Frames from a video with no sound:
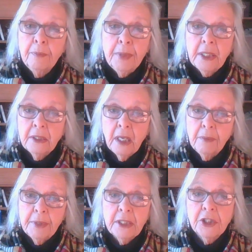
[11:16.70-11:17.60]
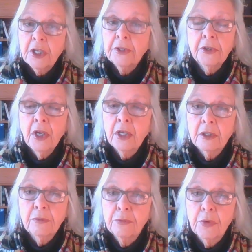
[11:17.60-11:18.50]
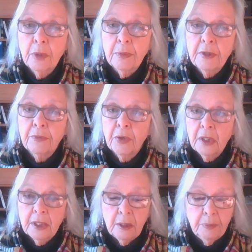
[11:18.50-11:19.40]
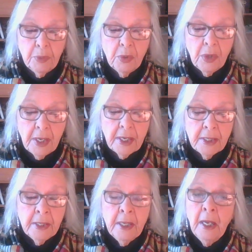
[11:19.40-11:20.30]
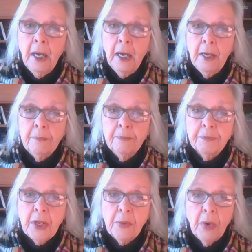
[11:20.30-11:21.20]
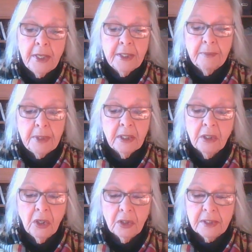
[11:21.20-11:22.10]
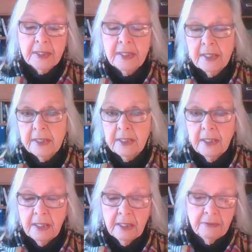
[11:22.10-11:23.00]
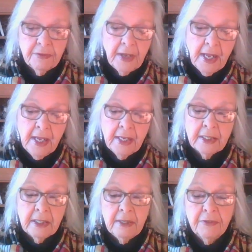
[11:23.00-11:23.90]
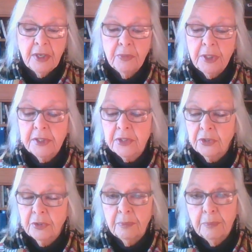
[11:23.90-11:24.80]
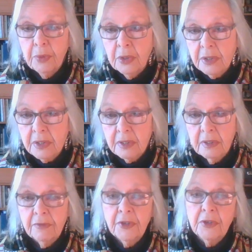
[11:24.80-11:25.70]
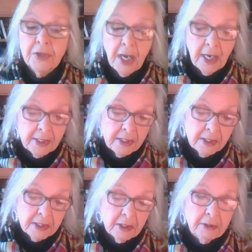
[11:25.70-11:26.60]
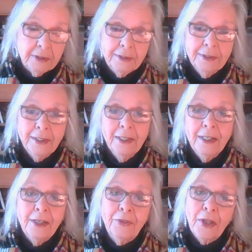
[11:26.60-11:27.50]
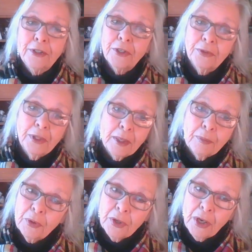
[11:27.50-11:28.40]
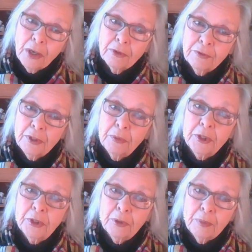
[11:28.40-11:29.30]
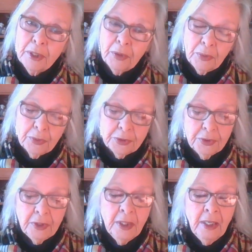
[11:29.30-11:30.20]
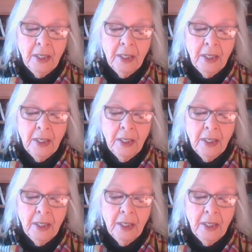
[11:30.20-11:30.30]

being gender nonconformant for a little boy, they wind up being called sissy and fag if they read certain books, if they're nice, if they don't like pornography when they're a bit older,